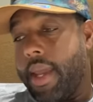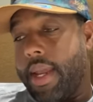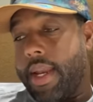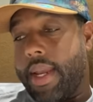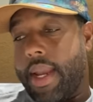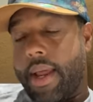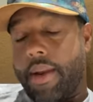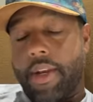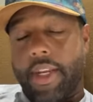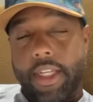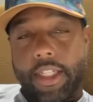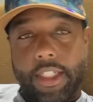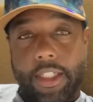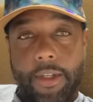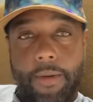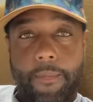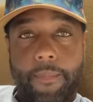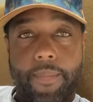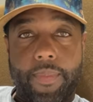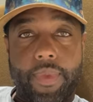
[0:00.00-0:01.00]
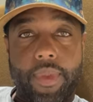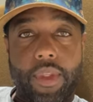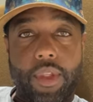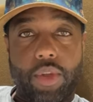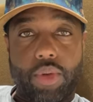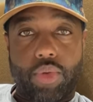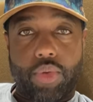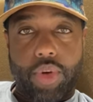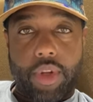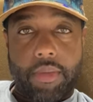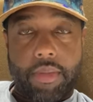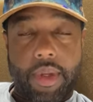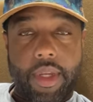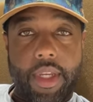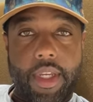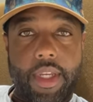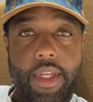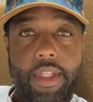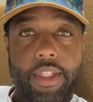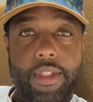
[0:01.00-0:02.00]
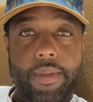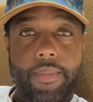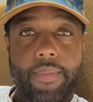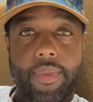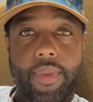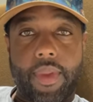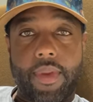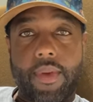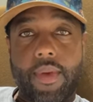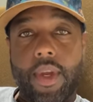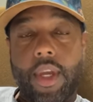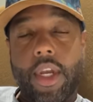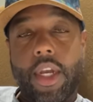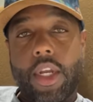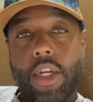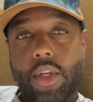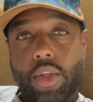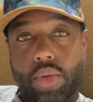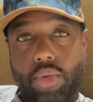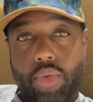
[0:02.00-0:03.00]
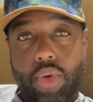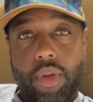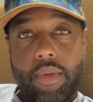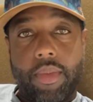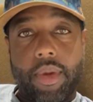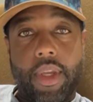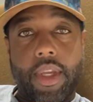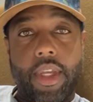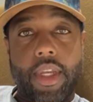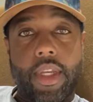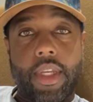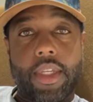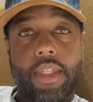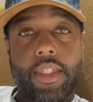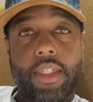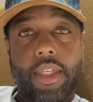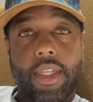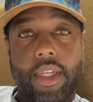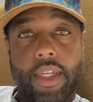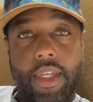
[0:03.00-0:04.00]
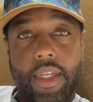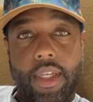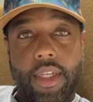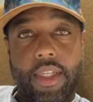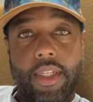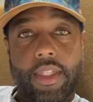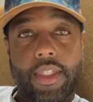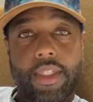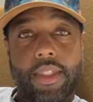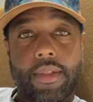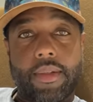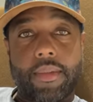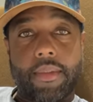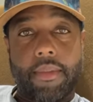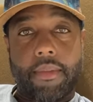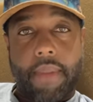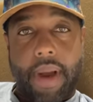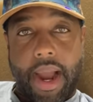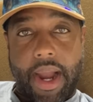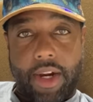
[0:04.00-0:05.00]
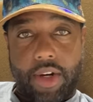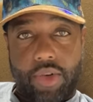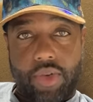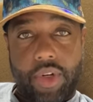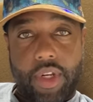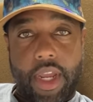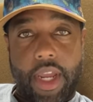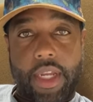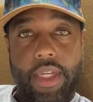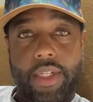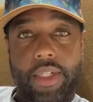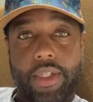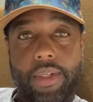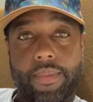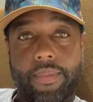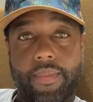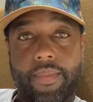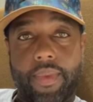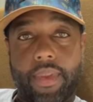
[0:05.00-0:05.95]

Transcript: Now listen, the three B's. The three B's is my creation.